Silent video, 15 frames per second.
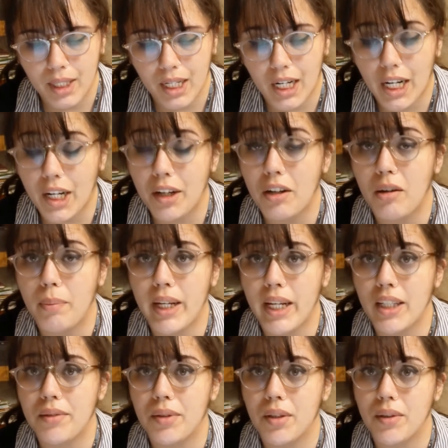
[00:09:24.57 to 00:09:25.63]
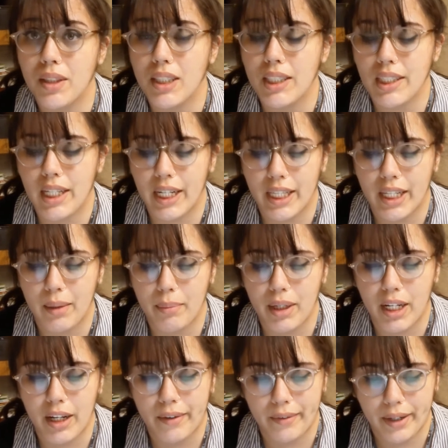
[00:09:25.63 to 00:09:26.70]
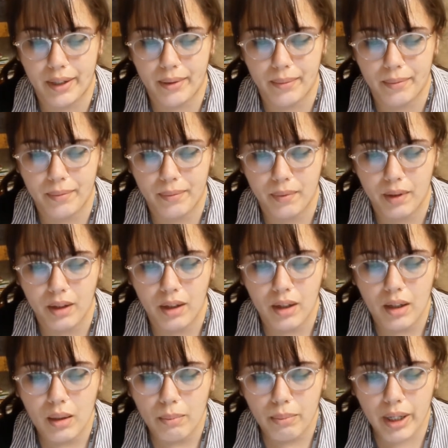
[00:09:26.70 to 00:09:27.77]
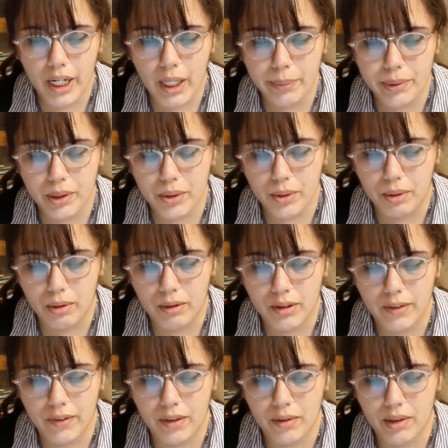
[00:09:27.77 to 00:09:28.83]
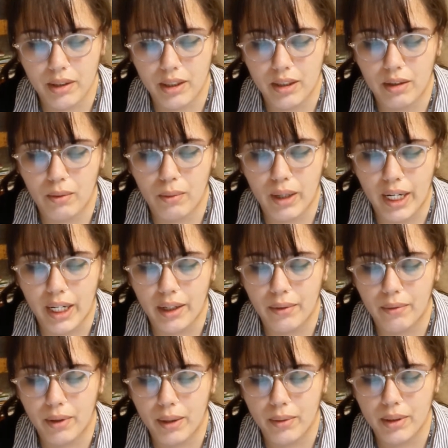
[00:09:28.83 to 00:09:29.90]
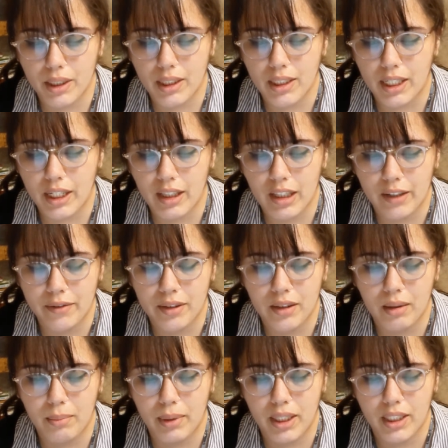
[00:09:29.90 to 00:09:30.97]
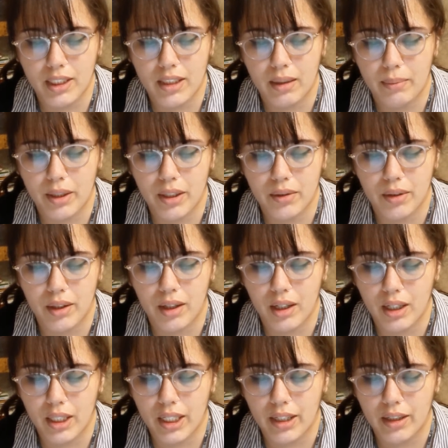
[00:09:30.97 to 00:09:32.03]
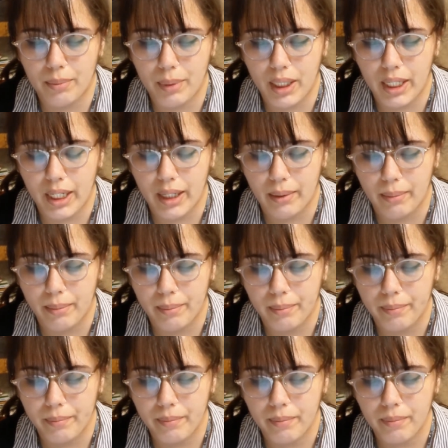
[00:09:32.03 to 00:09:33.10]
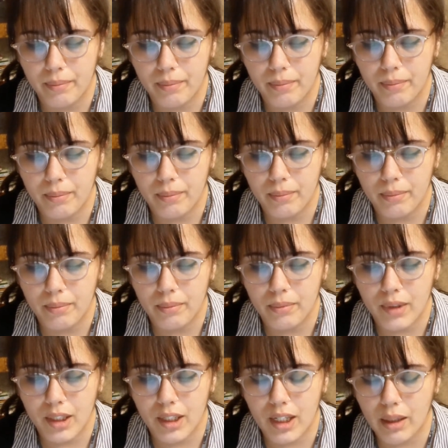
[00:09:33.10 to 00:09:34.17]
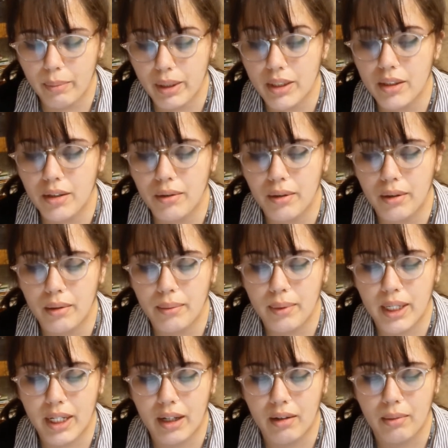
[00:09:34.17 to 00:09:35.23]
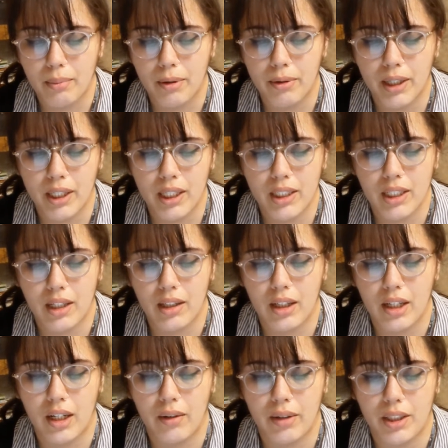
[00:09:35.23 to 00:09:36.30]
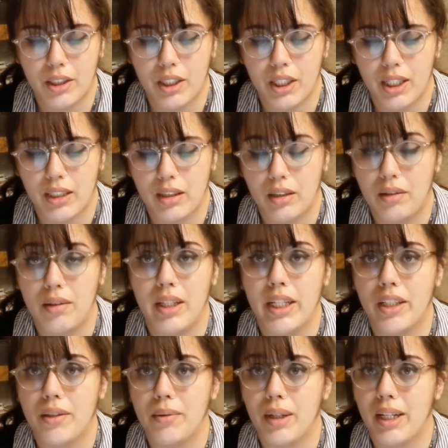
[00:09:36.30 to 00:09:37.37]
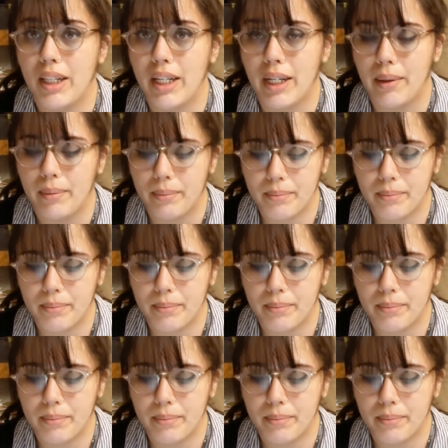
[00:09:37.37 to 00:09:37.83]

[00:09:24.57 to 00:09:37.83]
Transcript: I hope he has roses like them in heaven. Perhaps the souls of those little white roses that he loved so many summers were all there to meet him. I must go home now. Marilla is all alone, and she gets lonely at twilight."